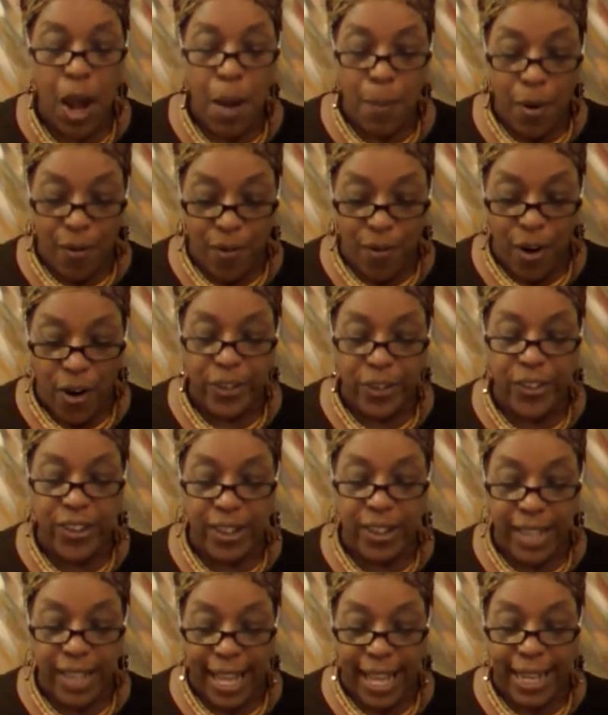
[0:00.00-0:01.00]

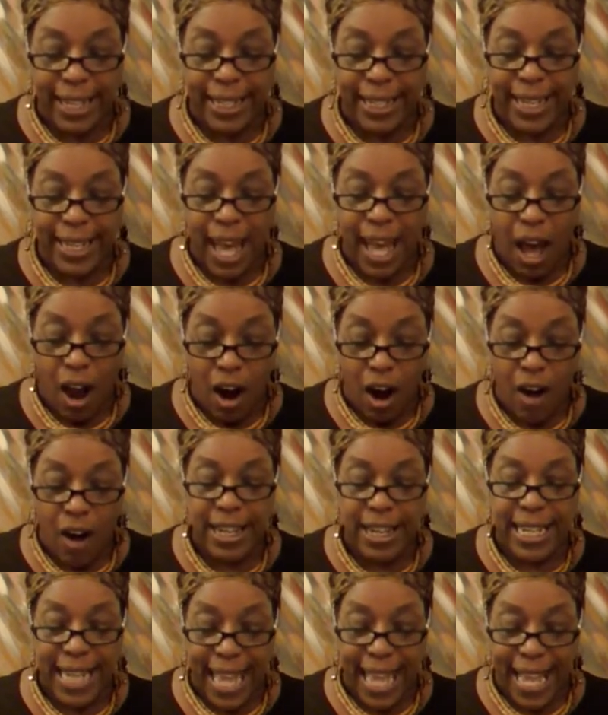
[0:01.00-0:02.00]
perversion and
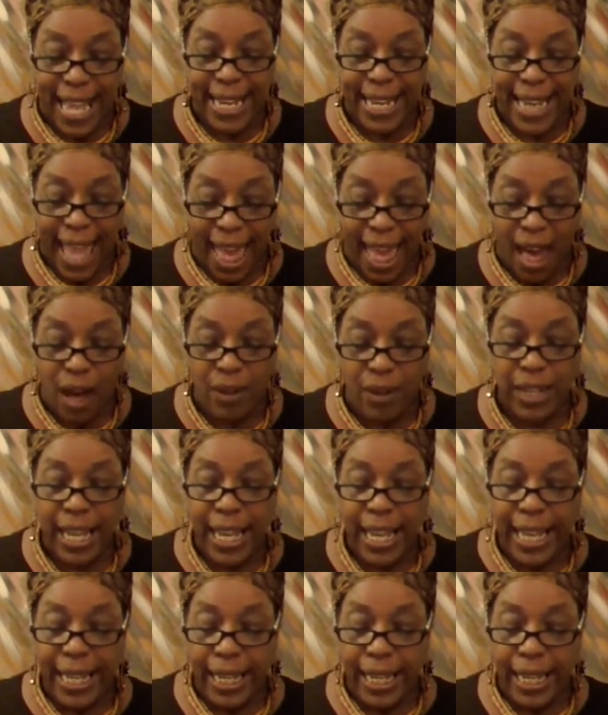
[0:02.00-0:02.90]
are laid out